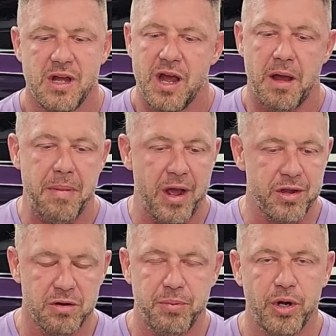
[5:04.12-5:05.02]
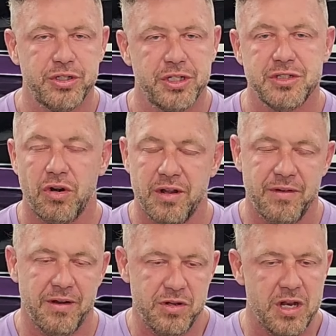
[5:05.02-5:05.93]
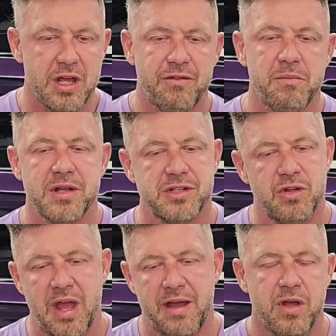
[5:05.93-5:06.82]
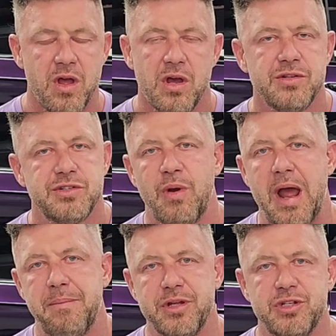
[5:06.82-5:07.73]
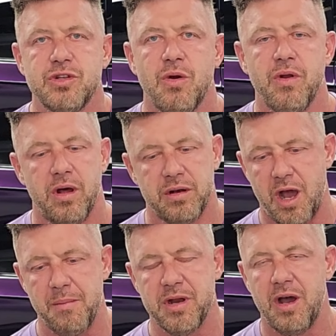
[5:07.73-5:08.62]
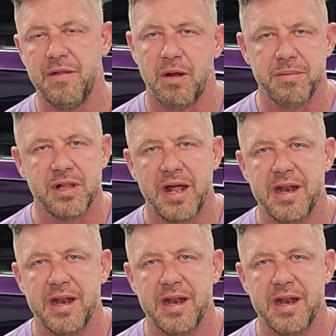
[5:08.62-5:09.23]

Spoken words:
about your purchase, or even if you didn't get it from us and you have some wrap issues going on, comment on there. I'll be glad to